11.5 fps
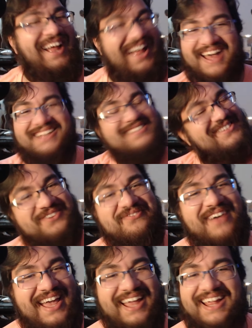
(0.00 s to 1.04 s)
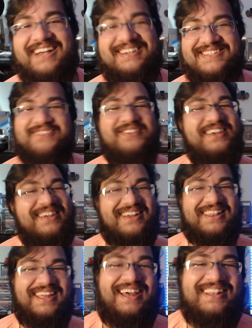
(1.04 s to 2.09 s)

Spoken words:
I served my 8 years. I'm good on that.